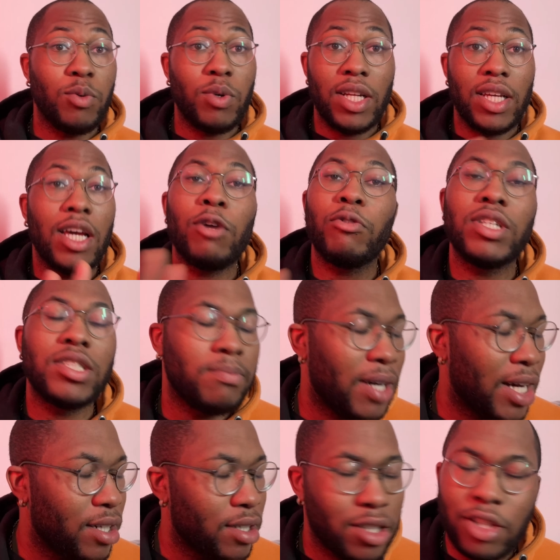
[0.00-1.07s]
You want to get a rich
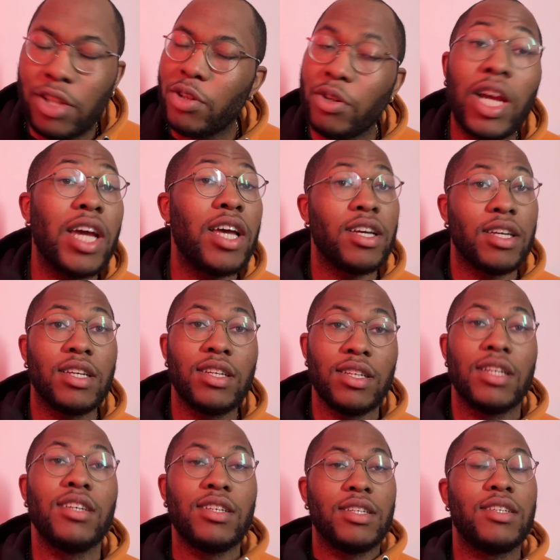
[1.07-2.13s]
man? Great.
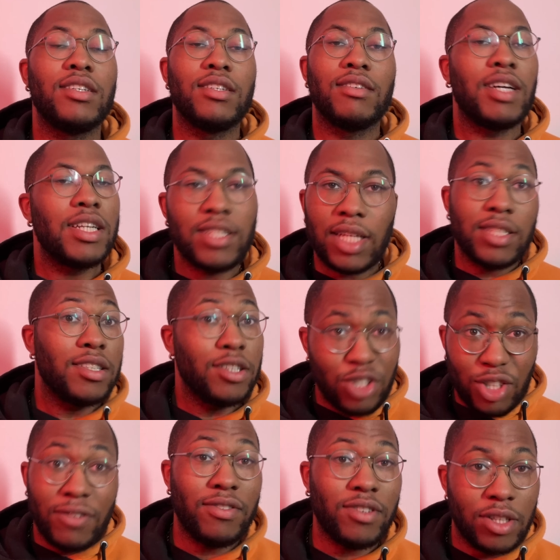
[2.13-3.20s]
Fantastic.
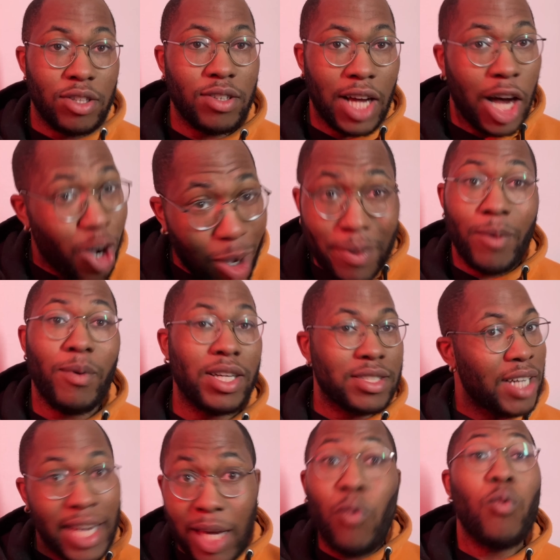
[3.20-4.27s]
Good for you. I hope it
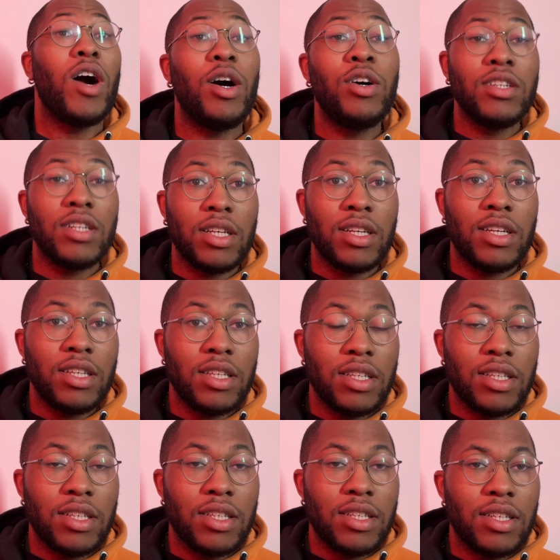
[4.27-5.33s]
works out. It won't,
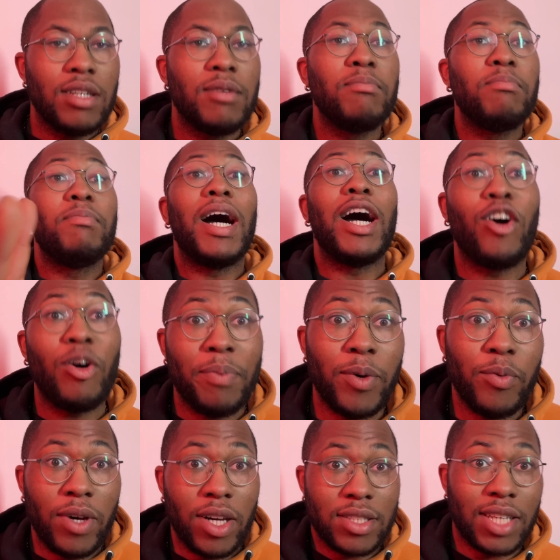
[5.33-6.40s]
but I hope
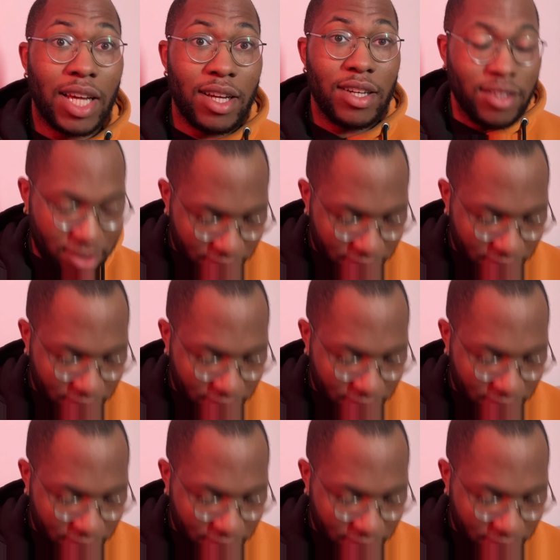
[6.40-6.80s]
it works out.